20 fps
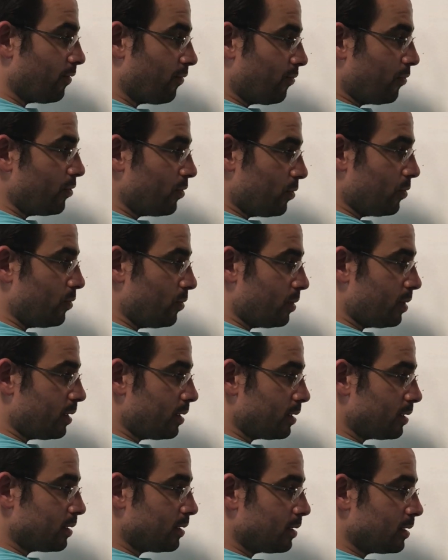the food
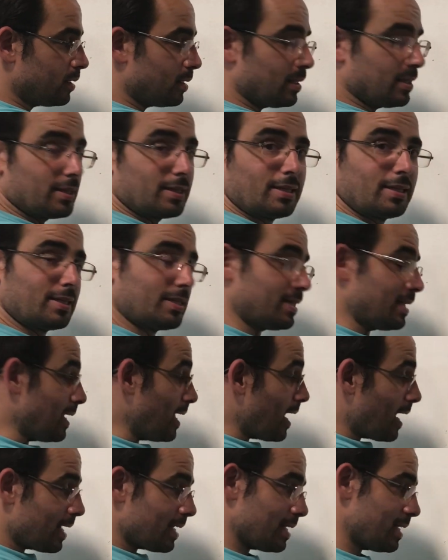does
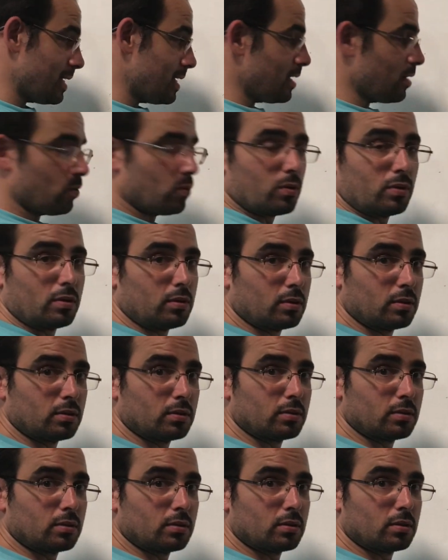not equal
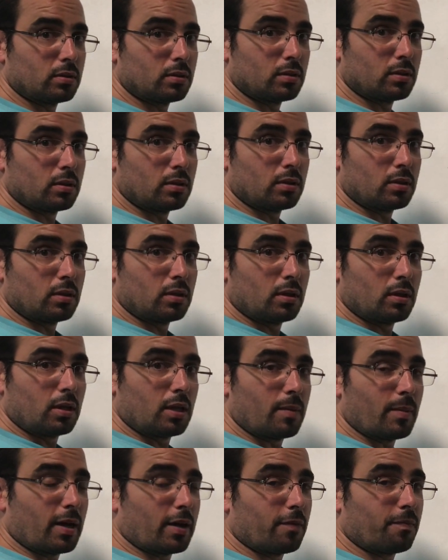
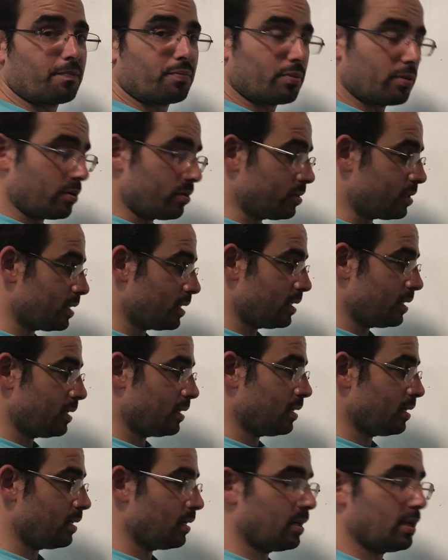the amount of
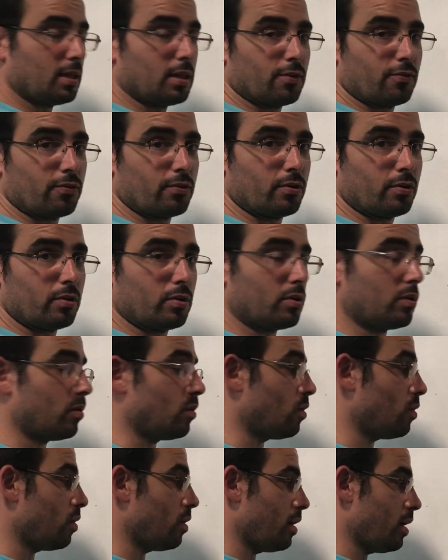protein in the food
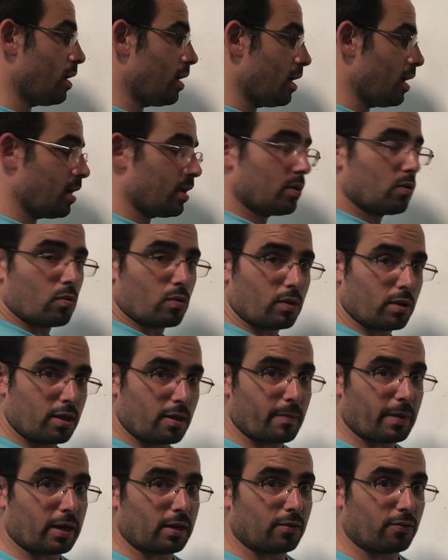and or
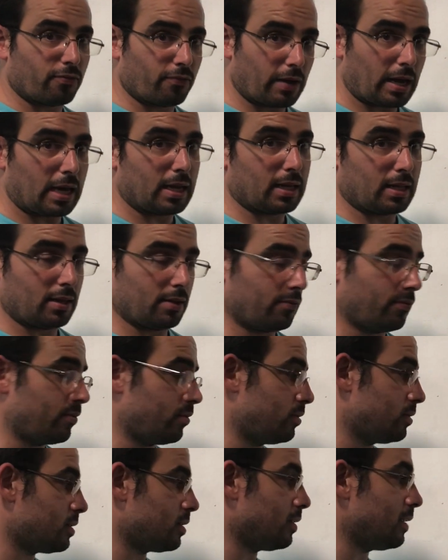the amount of fat in the
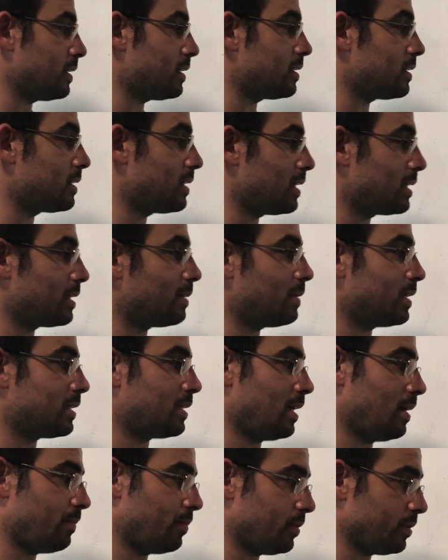food. So let's just take some
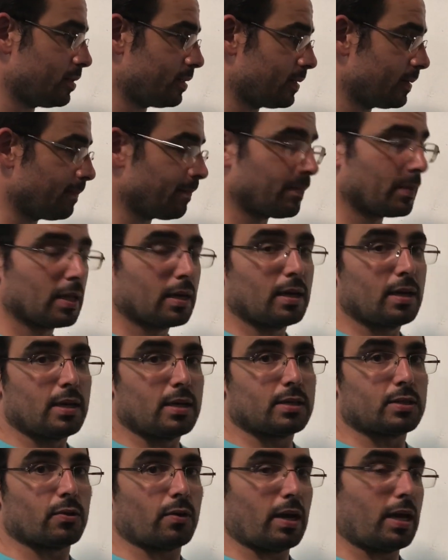examples.
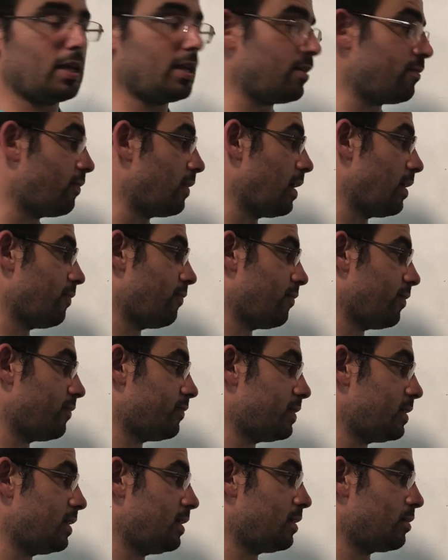So
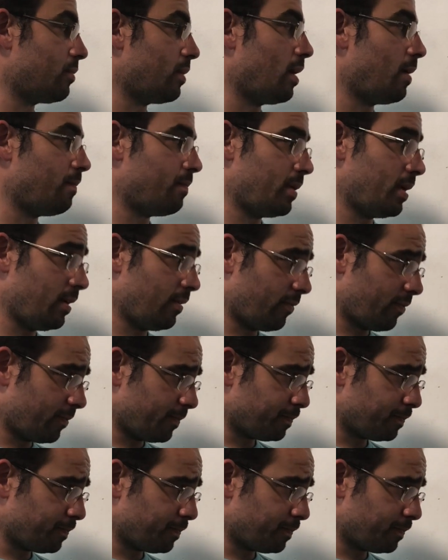85-15 ground beef.